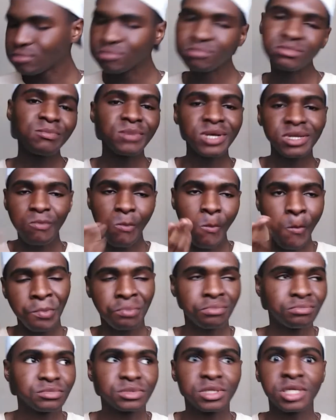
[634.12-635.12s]
I mean,
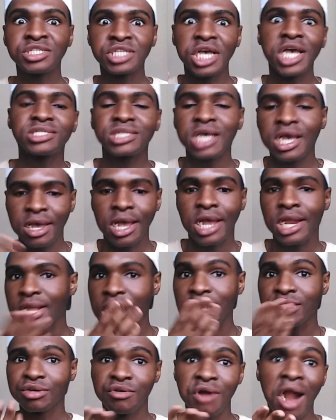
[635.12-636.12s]
it tastes like any
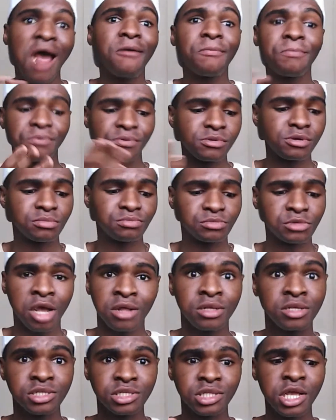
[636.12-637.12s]
other wrap,
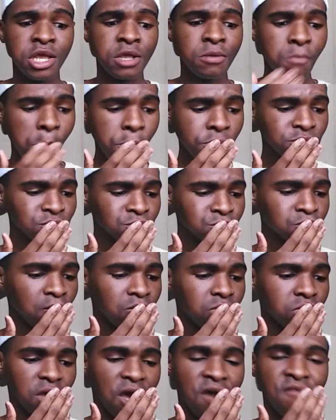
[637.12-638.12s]
honestly.
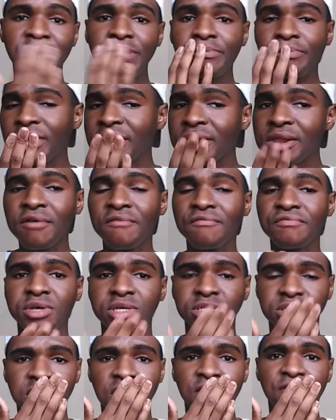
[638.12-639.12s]
I've had plenty of
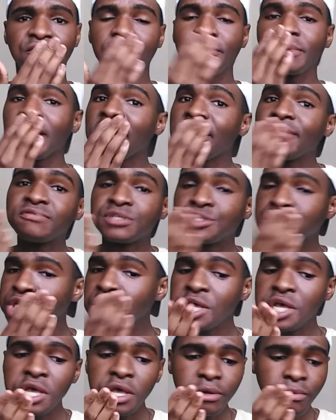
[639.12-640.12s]
these, like from
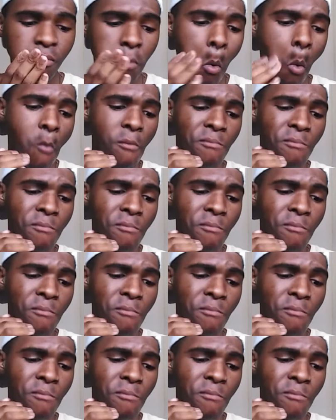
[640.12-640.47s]
KFC,